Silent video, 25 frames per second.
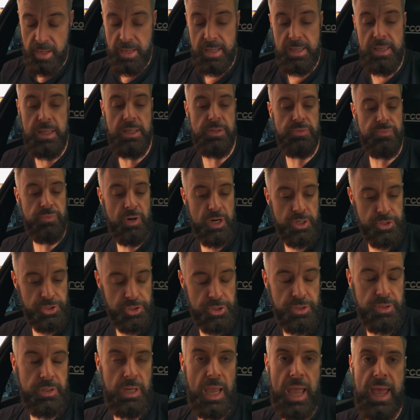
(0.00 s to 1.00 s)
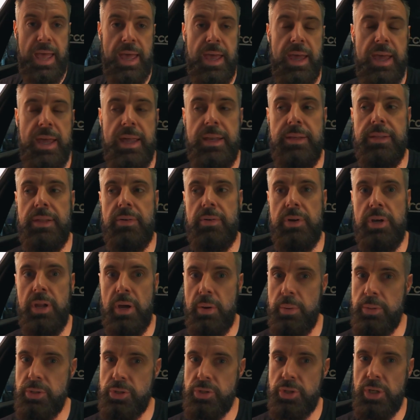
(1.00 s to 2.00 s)
He is Russian and there are
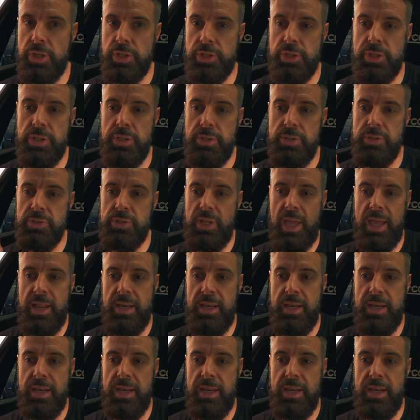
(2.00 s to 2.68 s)
no instructions,